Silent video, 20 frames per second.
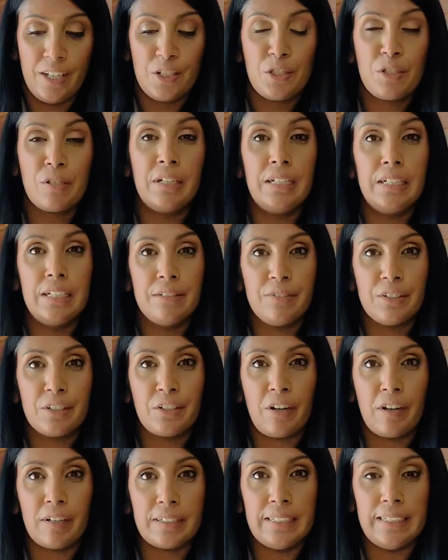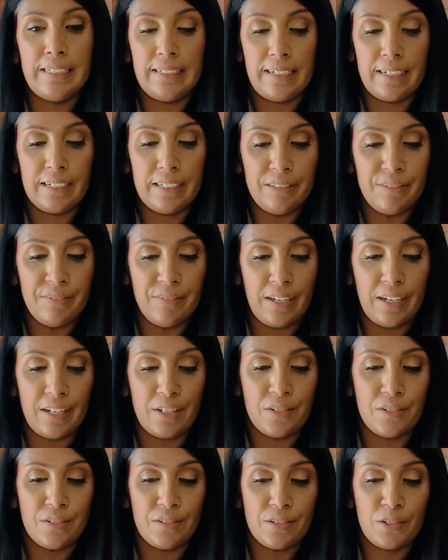To live a godly life
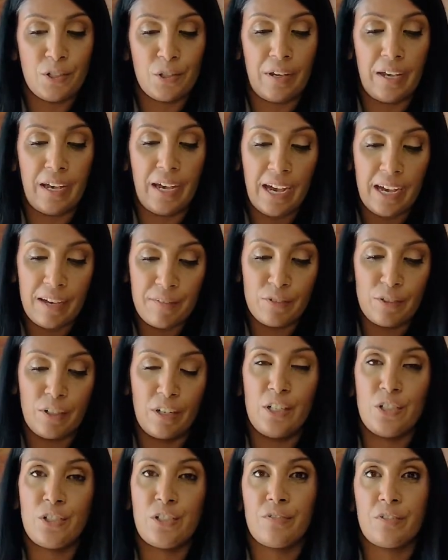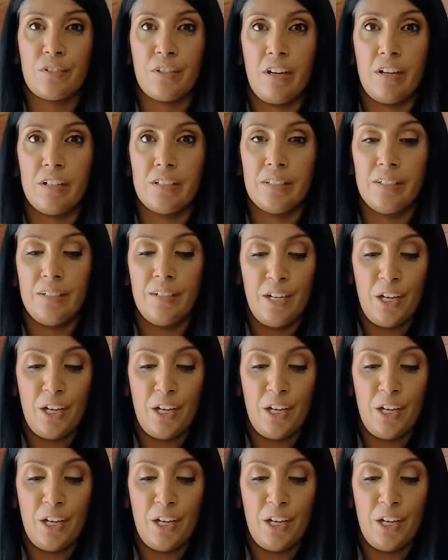and to have knowledge of God,